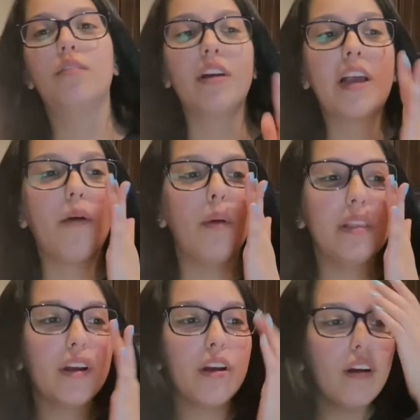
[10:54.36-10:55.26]
I went
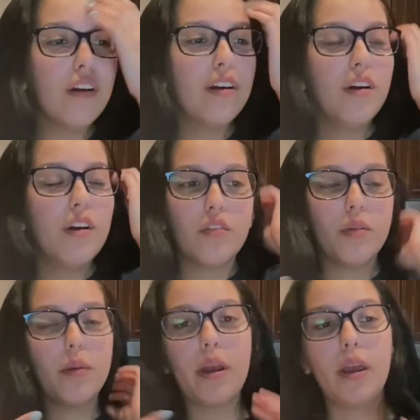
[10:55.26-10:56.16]
there for
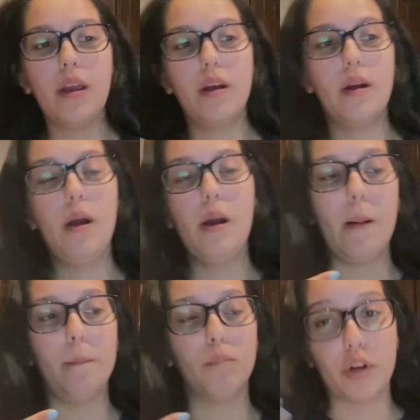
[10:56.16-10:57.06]
my
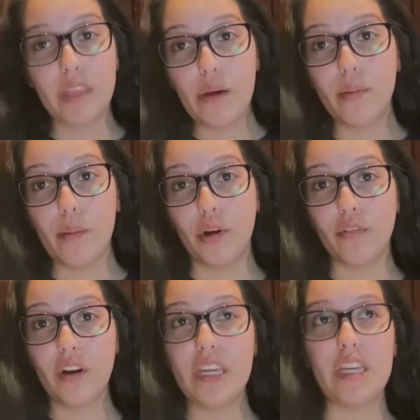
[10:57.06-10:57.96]
birthday with my
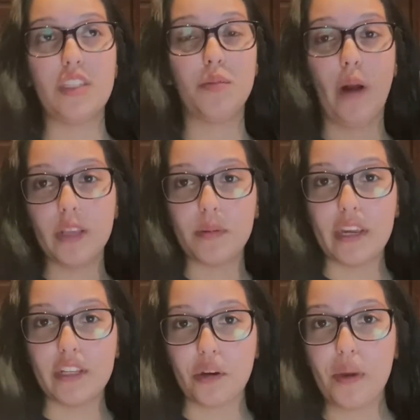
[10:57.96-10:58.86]
boyfriend. He surprised me, he
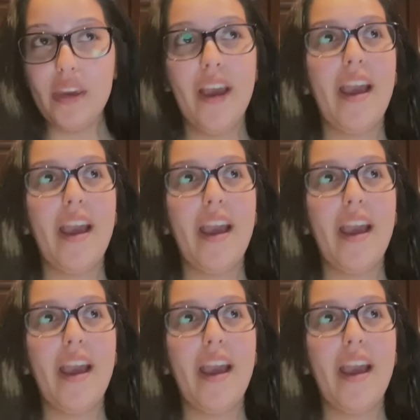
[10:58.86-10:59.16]
took me.